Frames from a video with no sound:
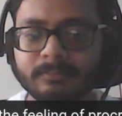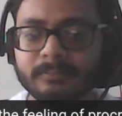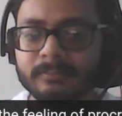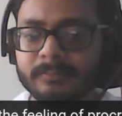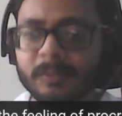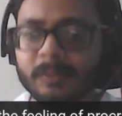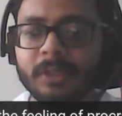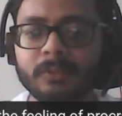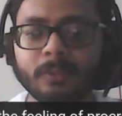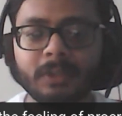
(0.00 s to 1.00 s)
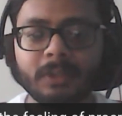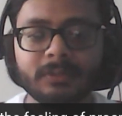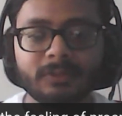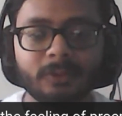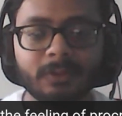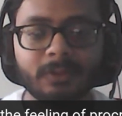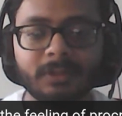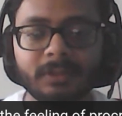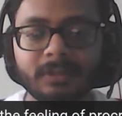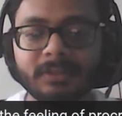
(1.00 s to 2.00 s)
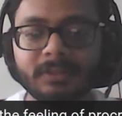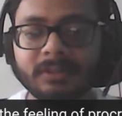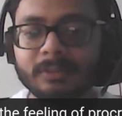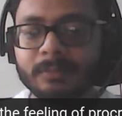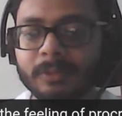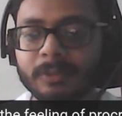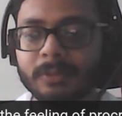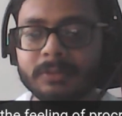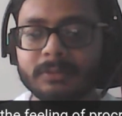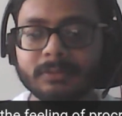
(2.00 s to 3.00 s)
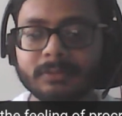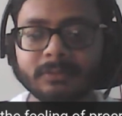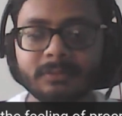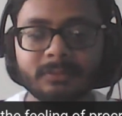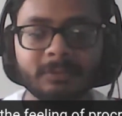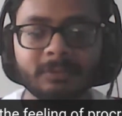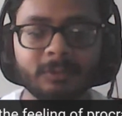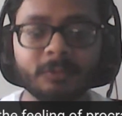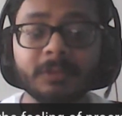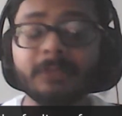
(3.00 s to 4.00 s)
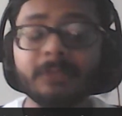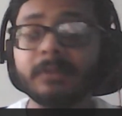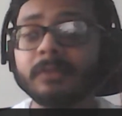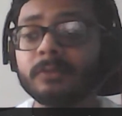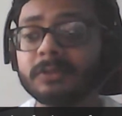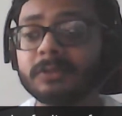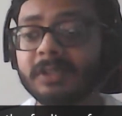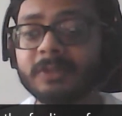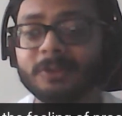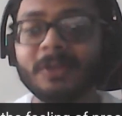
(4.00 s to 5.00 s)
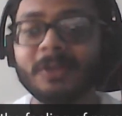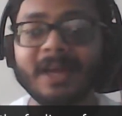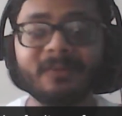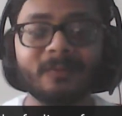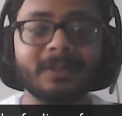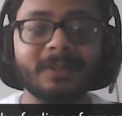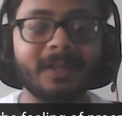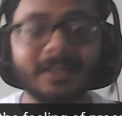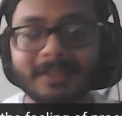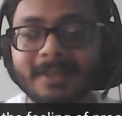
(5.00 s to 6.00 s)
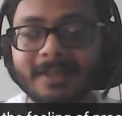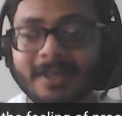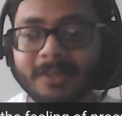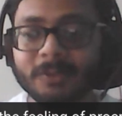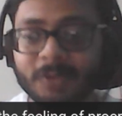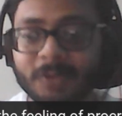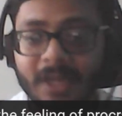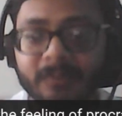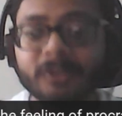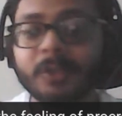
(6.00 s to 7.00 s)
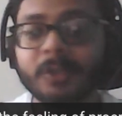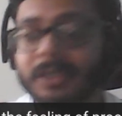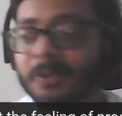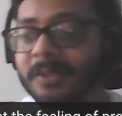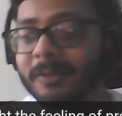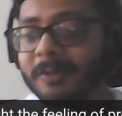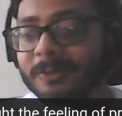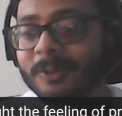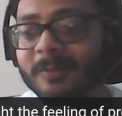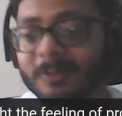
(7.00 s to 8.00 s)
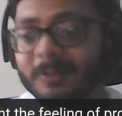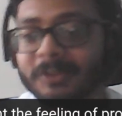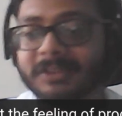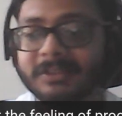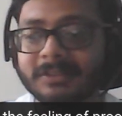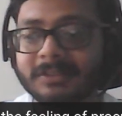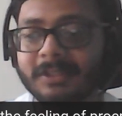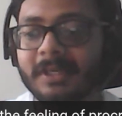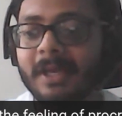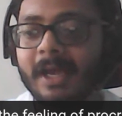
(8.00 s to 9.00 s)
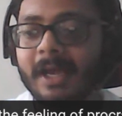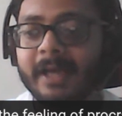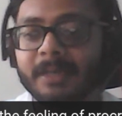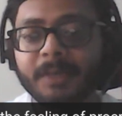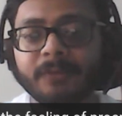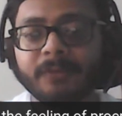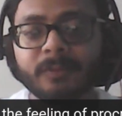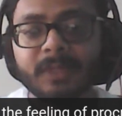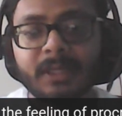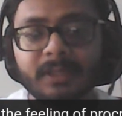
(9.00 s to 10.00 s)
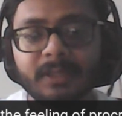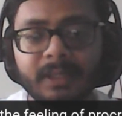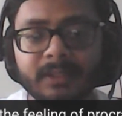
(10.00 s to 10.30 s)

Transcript: No, I strongly agree, like, because you, even when you study, you should have fun. Like, you should have the joy that you are able to solve the questions. And apart from that, like